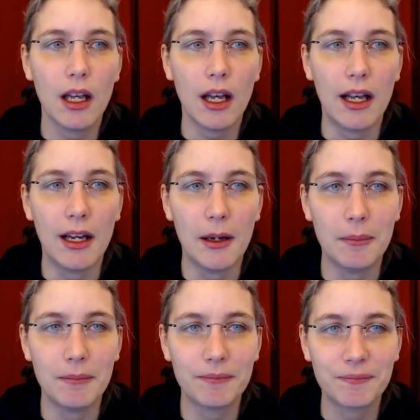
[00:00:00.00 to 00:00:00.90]

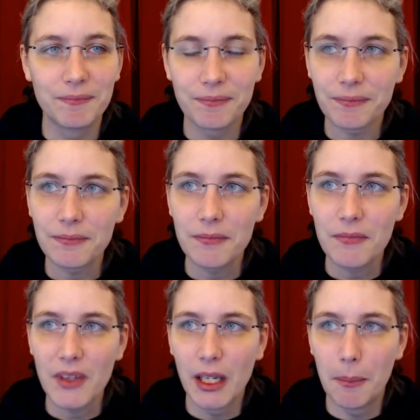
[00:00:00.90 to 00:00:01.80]
Um,
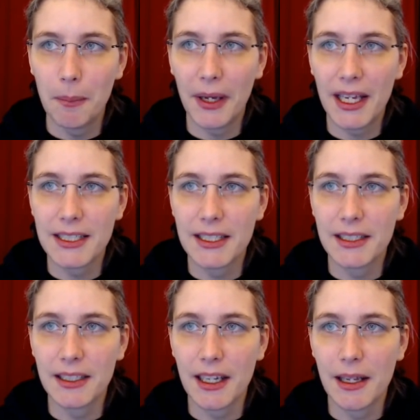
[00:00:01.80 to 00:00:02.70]

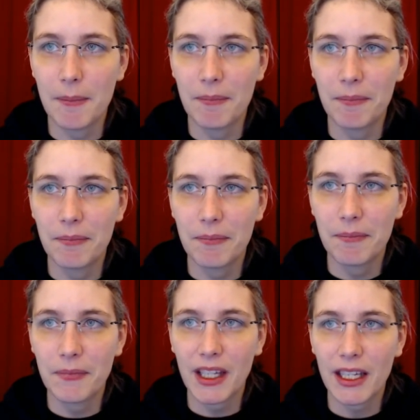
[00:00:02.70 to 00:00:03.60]
but um,
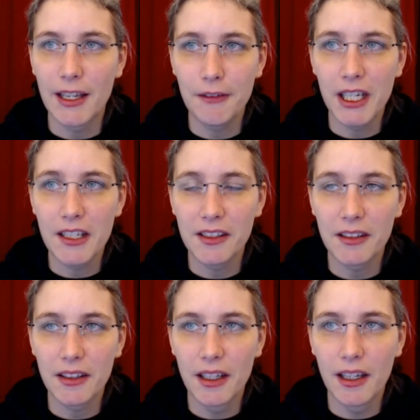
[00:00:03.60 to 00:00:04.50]
if it
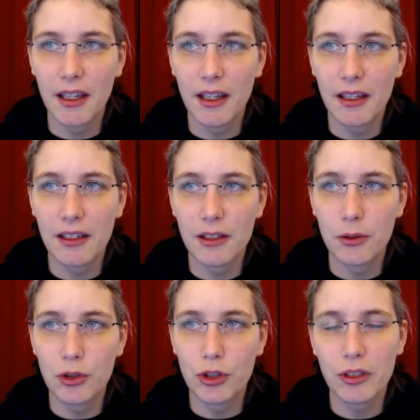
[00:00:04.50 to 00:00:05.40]
is, uh, you
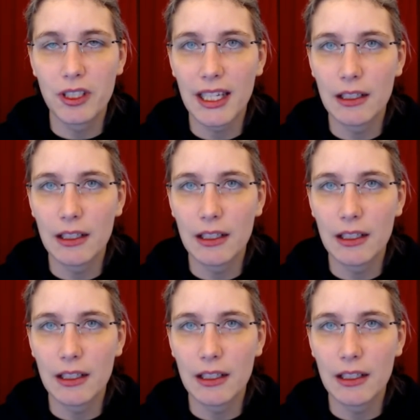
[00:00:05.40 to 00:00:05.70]
should take a